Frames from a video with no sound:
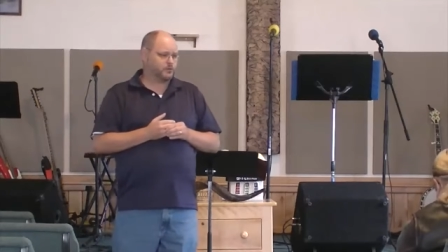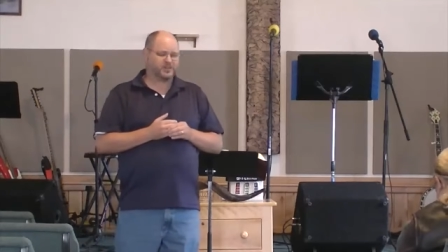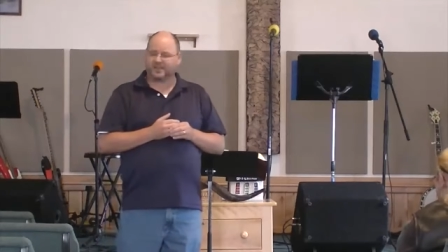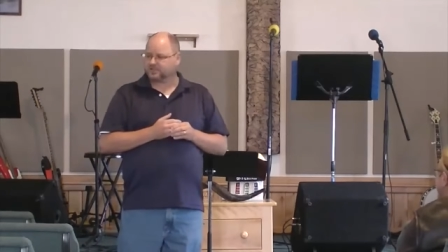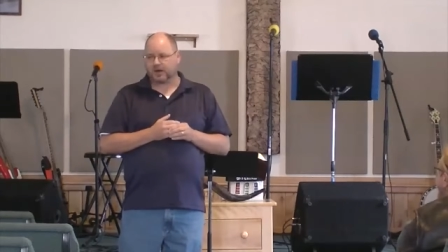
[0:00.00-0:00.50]

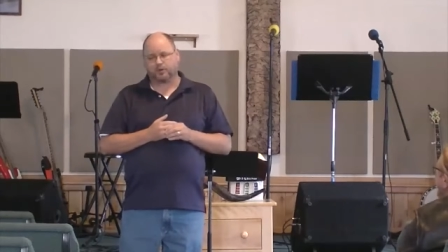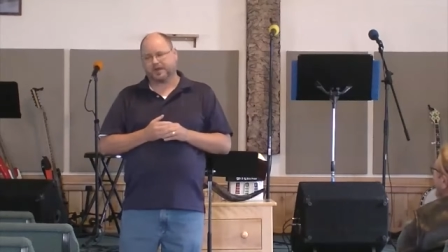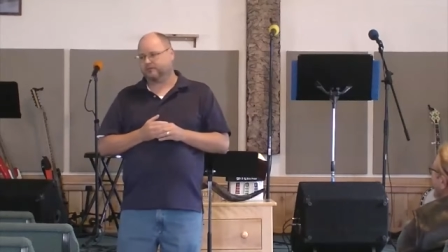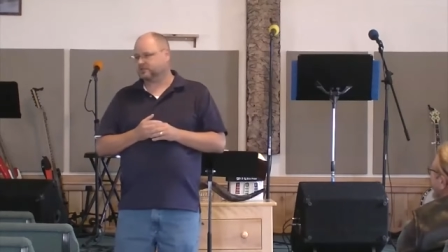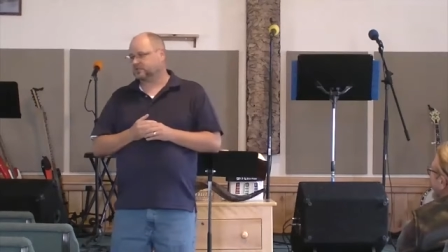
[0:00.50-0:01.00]
but that's not
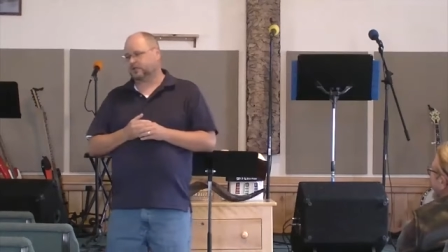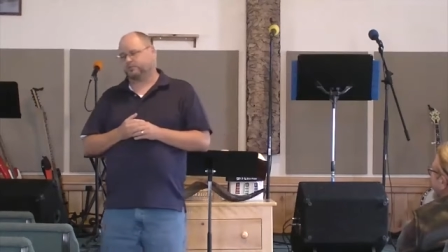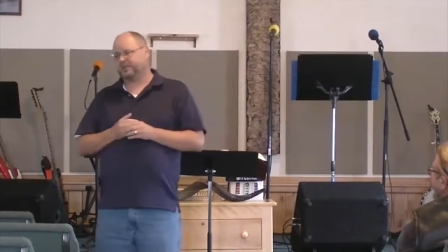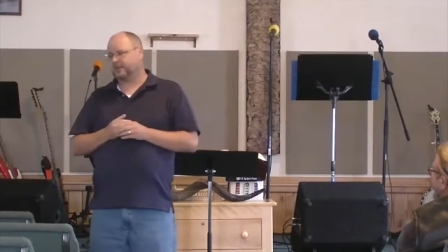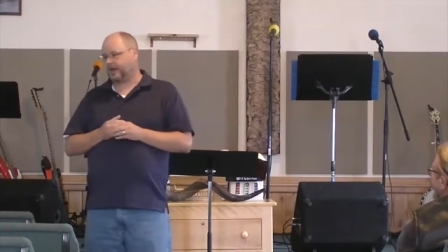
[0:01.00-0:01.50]
what heaven's going
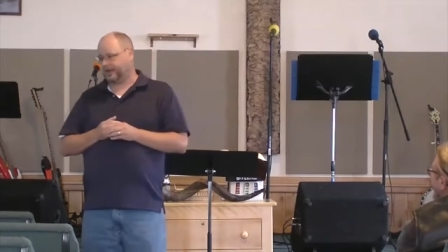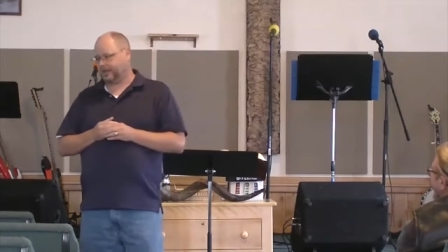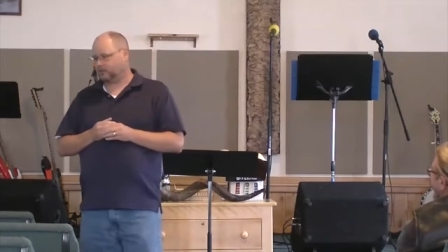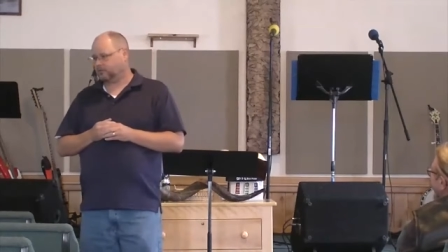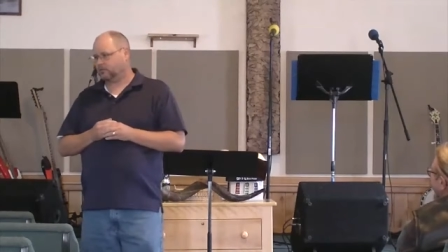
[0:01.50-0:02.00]
to be like.
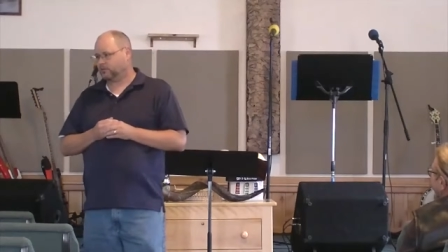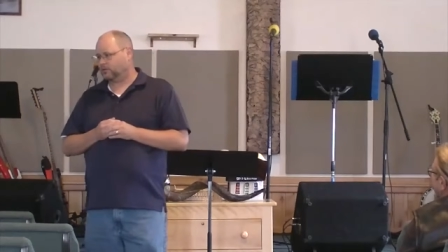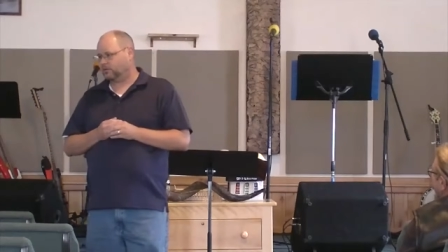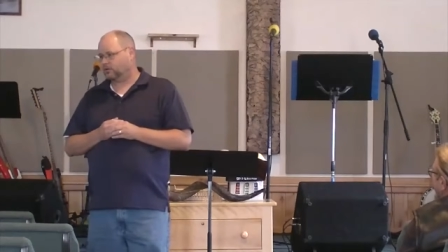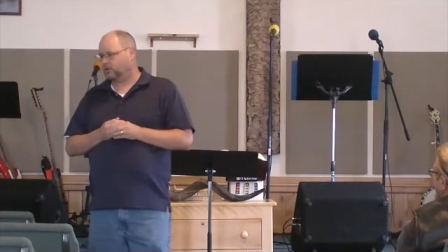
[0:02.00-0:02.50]

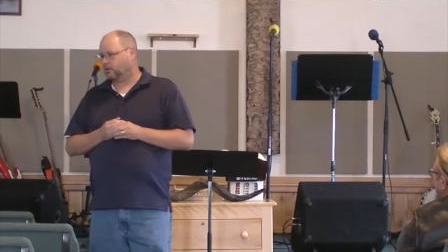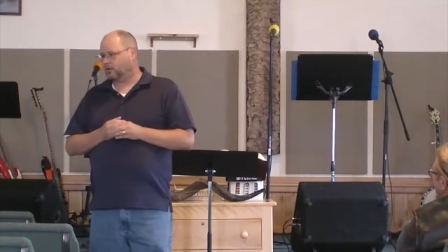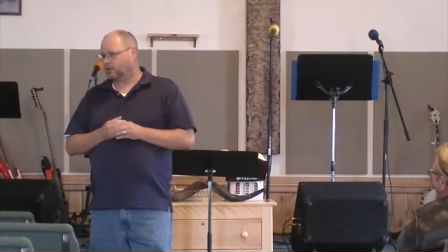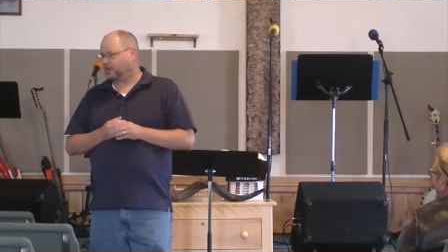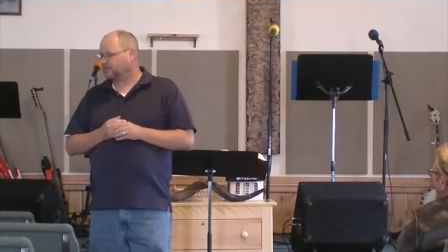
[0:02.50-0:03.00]

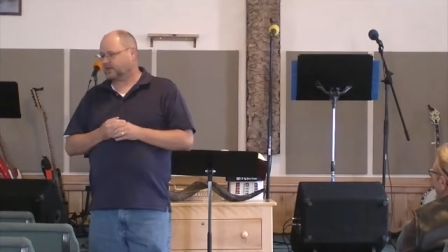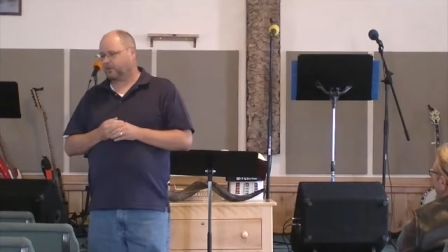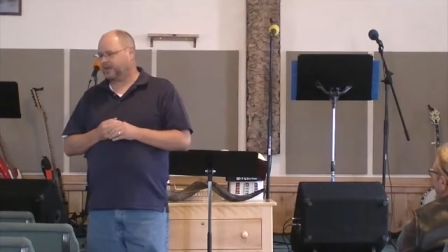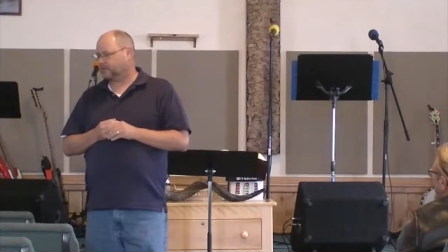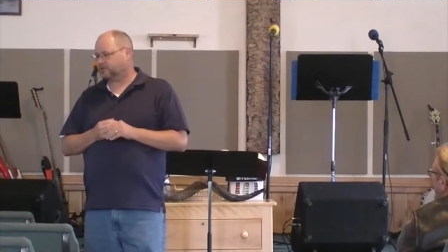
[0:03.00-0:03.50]
That's
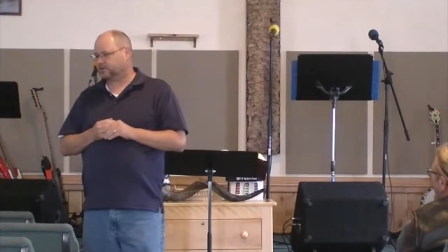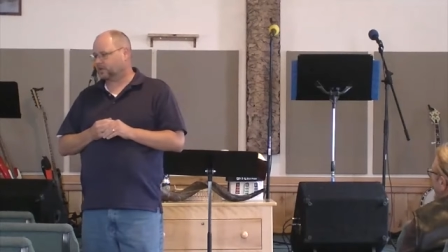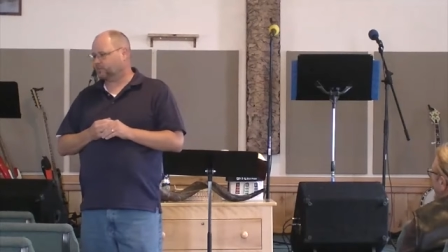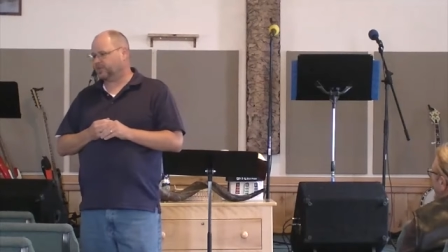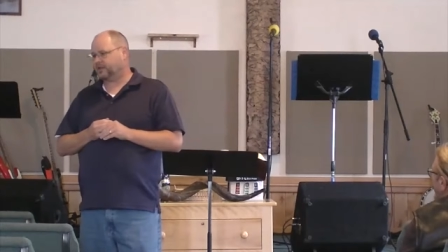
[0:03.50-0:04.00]
not what heaven's
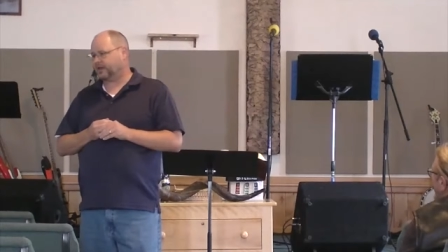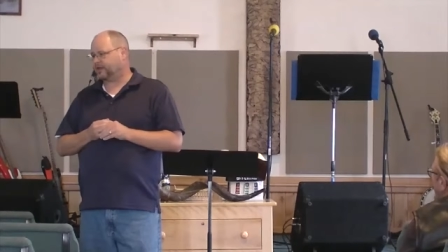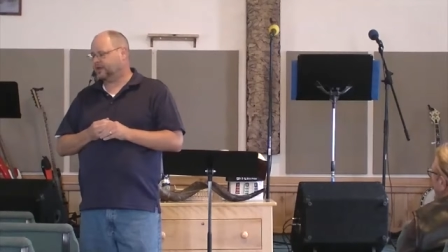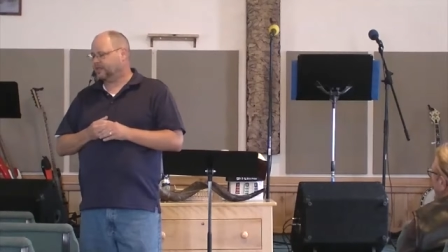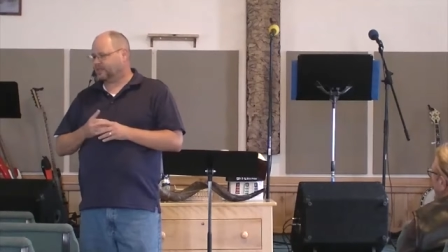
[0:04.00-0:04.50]
going to be like.
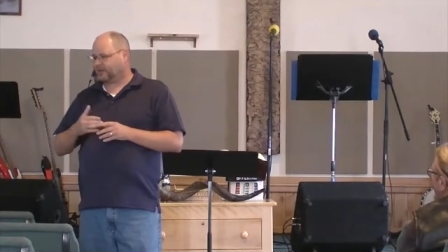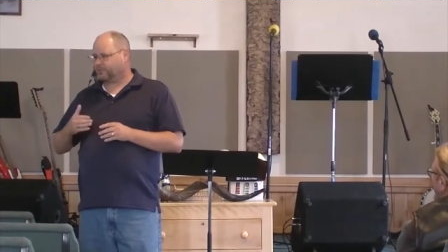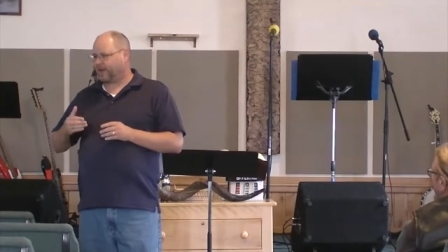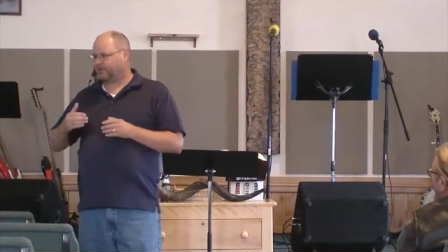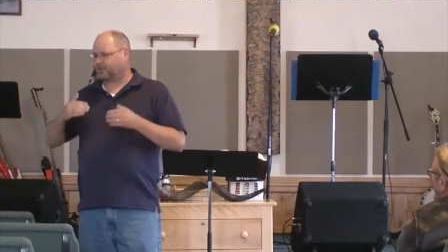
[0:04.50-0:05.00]
Think
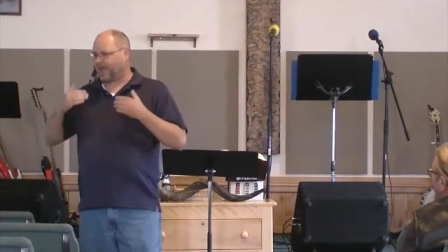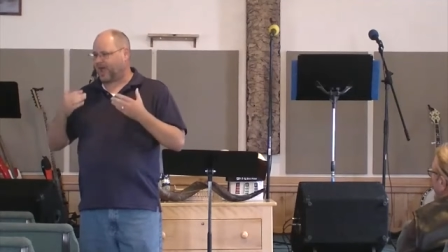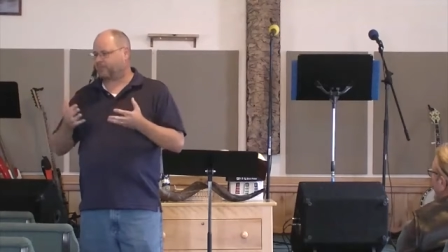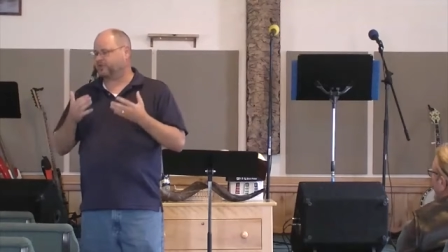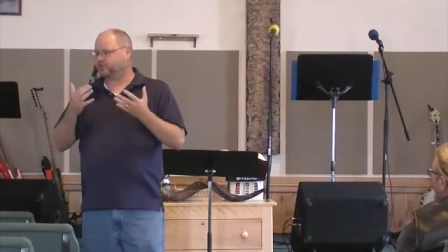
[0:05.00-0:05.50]
about the
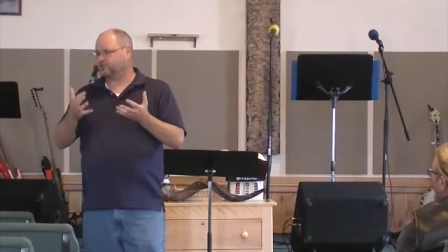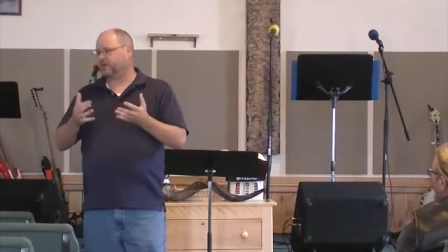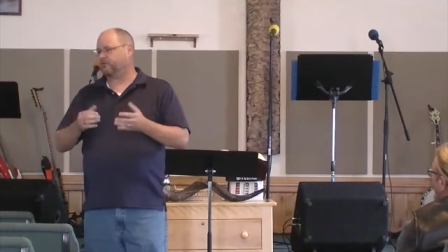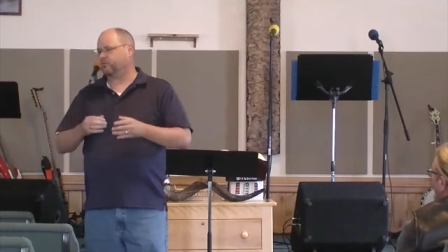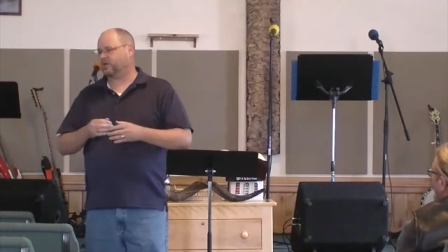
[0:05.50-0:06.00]
happiest you've
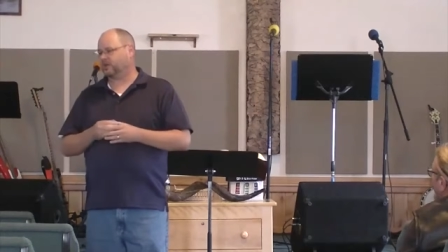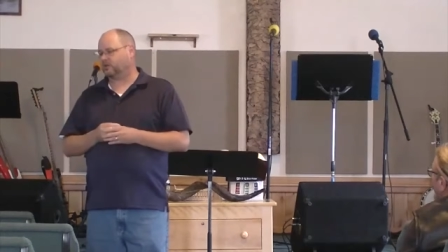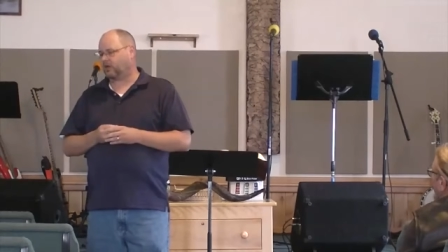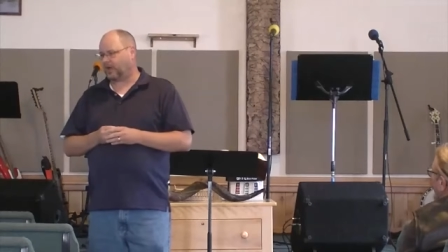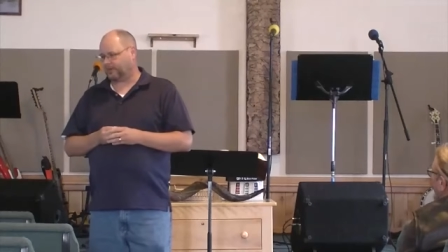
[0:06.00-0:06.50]
ever been in
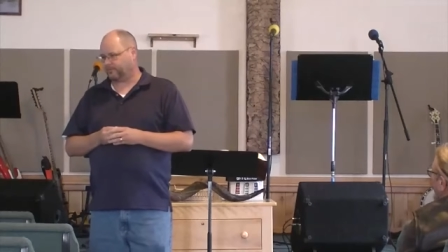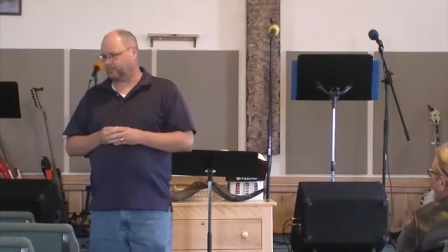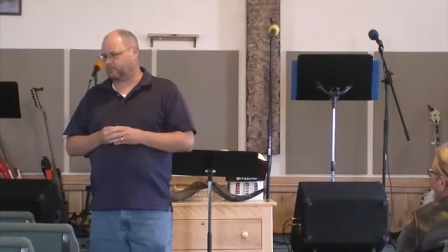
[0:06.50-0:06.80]
your life.